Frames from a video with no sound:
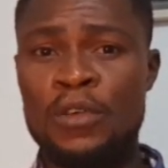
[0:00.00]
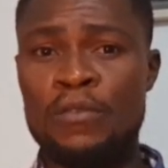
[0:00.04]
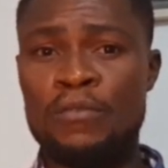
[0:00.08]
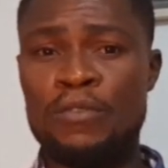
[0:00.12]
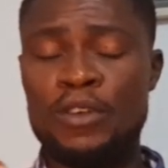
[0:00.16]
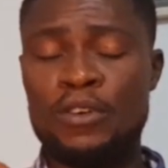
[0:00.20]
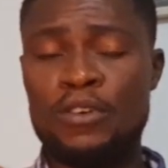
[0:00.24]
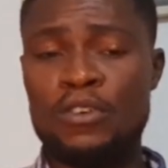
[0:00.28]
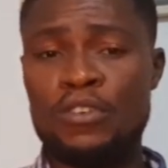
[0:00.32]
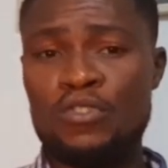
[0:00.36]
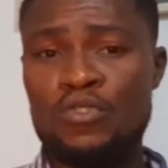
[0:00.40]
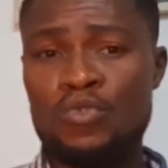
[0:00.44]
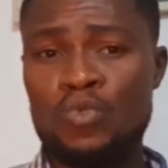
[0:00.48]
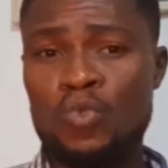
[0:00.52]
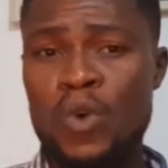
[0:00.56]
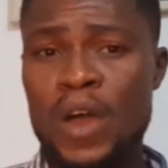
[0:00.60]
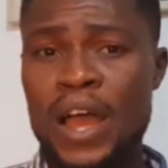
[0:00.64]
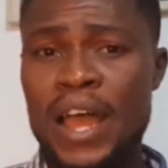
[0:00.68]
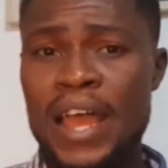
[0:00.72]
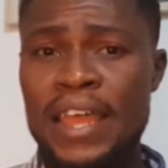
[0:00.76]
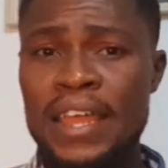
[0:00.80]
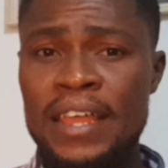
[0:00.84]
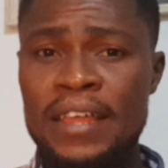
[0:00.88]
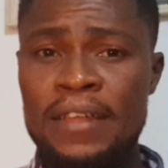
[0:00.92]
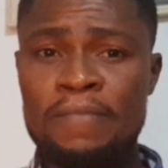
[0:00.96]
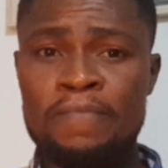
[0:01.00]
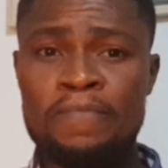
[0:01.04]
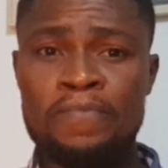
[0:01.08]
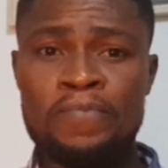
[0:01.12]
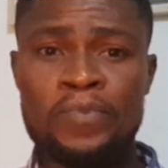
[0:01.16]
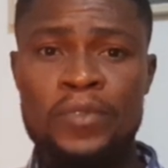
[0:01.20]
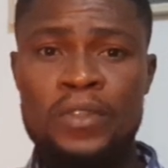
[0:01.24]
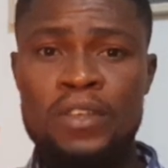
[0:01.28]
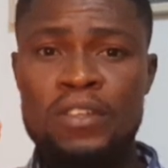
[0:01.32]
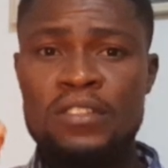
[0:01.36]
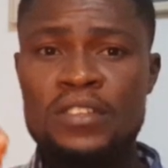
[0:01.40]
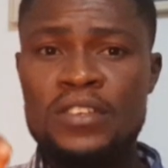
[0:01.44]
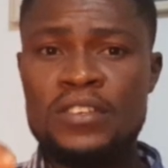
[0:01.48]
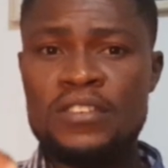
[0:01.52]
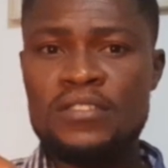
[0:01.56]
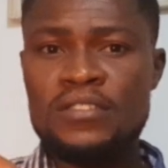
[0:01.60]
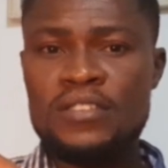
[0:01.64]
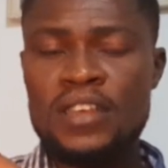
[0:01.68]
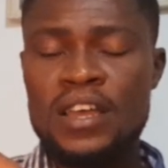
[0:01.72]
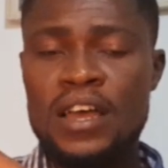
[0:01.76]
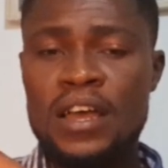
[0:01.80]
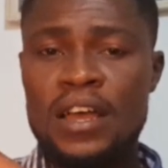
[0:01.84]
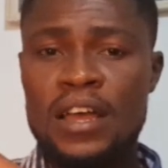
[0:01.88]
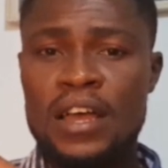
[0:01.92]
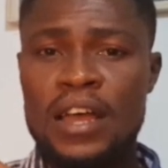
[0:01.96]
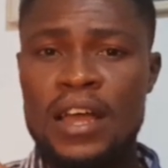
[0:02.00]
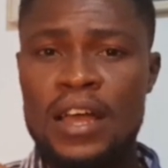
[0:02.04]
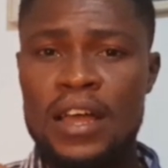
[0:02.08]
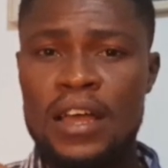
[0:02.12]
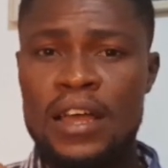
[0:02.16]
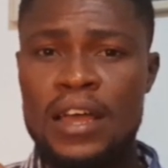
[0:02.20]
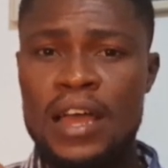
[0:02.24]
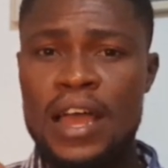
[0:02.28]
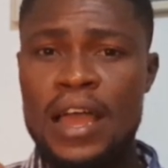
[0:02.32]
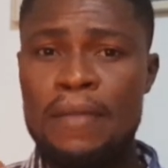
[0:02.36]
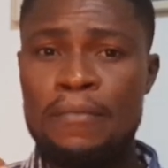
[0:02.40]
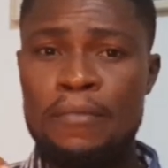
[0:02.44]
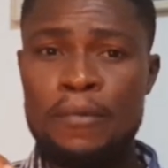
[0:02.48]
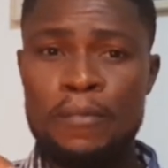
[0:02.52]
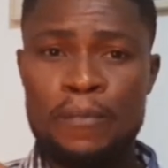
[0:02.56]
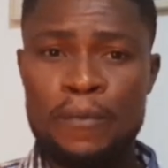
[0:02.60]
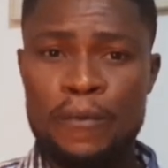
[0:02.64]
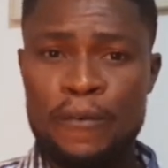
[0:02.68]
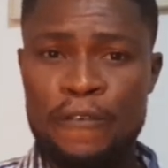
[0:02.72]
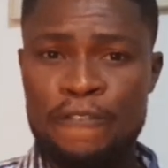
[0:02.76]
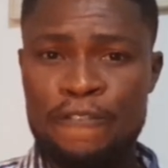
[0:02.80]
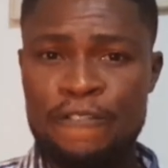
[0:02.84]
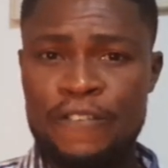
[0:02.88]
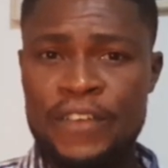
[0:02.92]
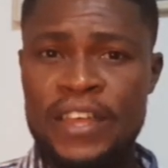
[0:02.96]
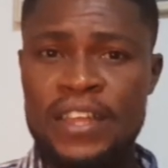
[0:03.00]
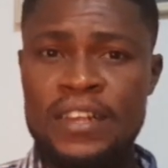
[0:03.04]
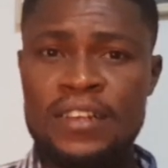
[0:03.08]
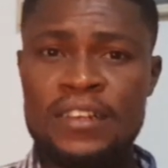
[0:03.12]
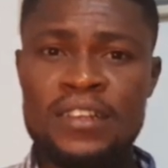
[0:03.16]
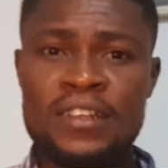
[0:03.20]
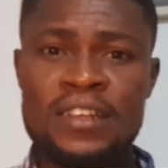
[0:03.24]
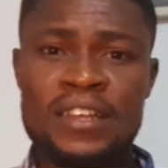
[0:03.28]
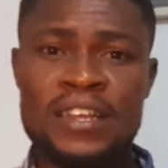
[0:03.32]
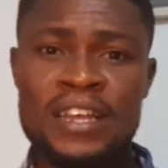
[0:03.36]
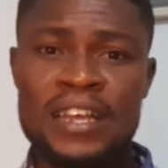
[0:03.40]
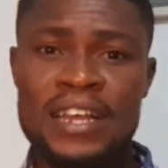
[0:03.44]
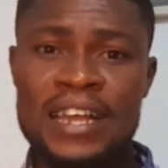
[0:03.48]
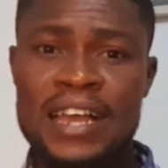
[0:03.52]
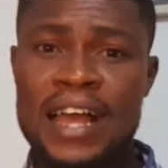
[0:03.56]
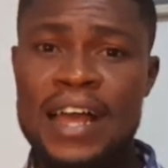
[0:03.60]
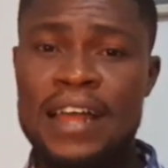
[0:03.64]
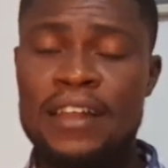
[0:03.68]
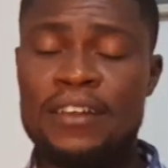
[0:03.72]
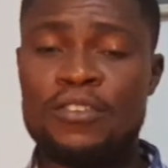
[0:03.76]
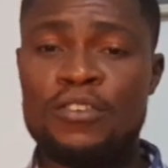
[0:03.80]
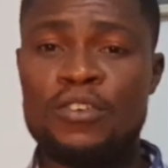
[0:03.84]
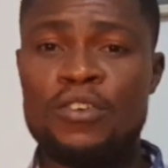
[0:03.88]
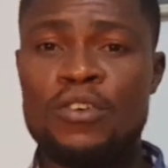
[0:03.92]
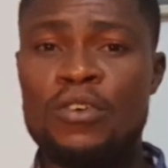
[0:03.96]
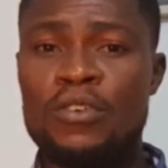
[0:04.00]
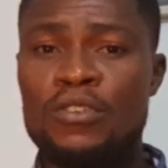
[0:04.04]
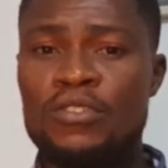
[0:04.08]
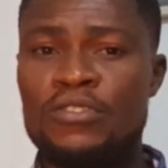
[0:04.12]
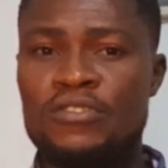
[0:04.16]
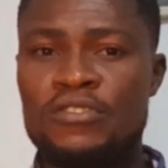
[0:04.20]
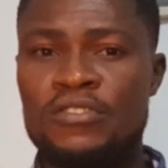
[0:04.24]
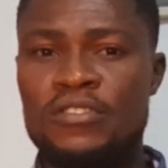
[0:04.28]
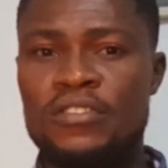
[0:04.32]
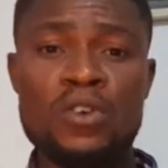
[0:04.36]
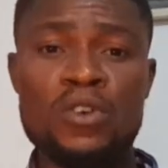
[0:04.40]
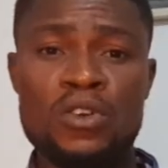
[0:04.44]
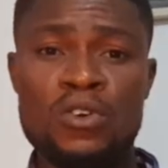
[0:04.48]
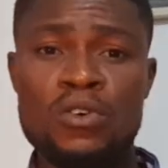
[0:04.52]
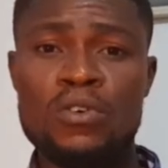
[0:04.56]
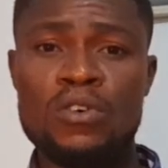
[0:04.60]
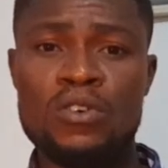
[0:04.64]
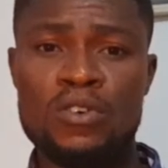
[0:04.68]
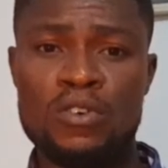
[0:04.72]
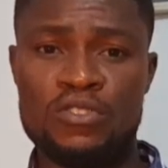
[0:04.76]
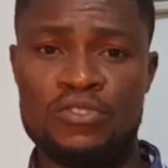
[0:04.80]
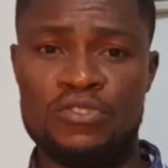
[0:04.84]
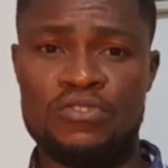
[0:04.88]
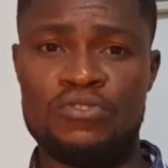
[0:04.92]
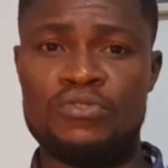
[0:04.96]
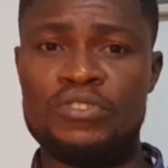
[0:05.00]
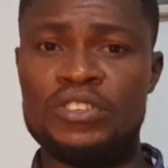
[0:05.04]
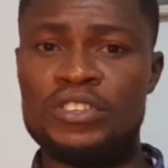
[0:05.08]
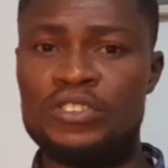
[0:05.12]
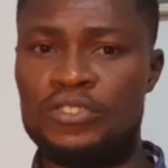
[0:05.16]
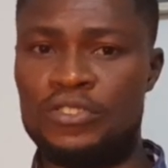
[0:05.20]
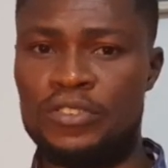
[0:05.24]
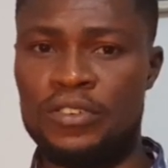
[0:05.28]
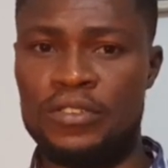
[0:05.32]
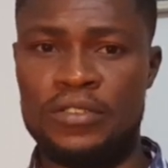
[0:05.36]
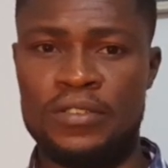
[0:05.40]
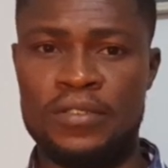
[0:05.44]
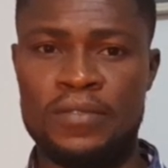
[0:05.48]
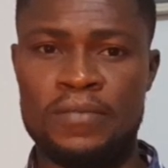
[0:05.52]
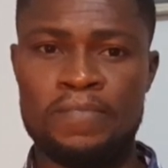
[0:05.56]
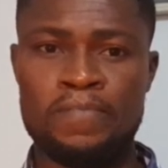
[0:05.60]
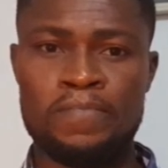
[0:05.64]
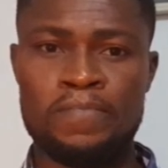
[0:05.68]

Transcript: Because why? This ibuprofen can cause bronchoconstriction.